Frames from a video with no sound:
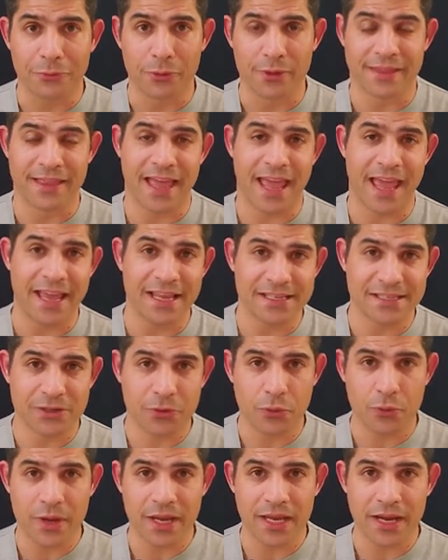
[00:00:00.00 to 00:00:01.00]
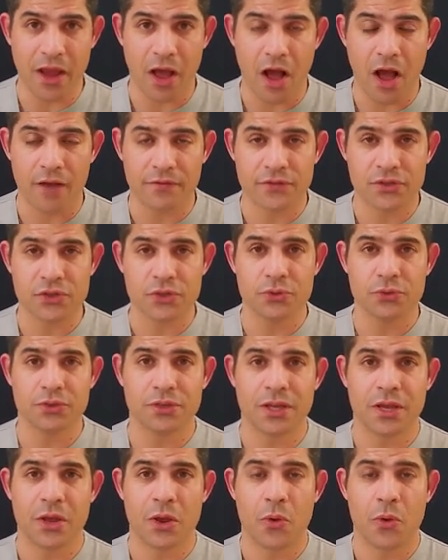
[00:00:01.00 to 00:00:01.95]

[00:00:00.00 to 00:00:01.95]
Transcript: with ace queen offsuit,